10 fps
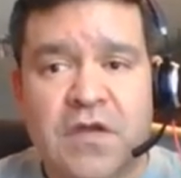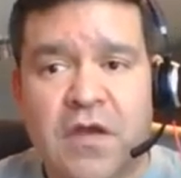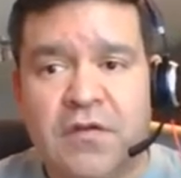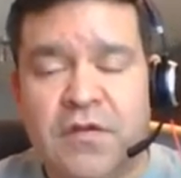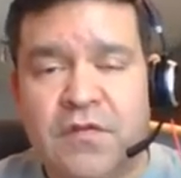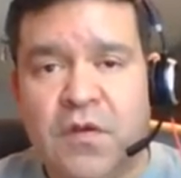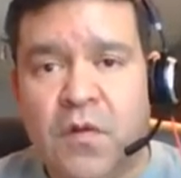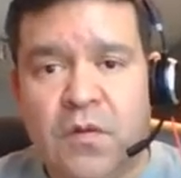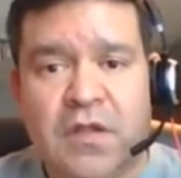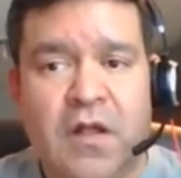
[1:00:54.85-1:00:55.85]
on the
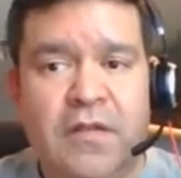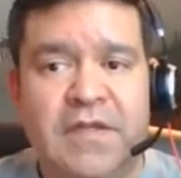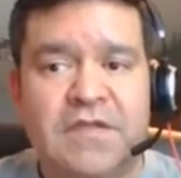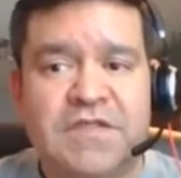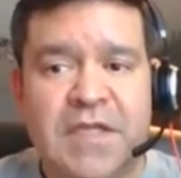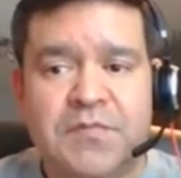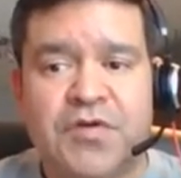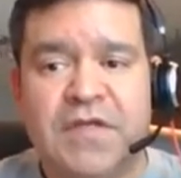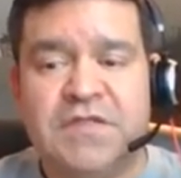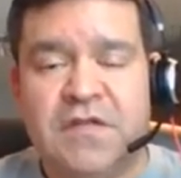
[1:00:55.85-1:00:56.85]
cold calling and the skip
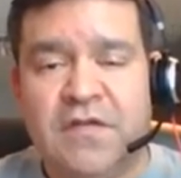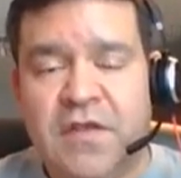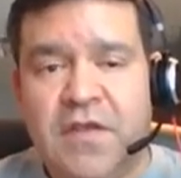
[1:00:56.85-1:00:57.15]
tracing,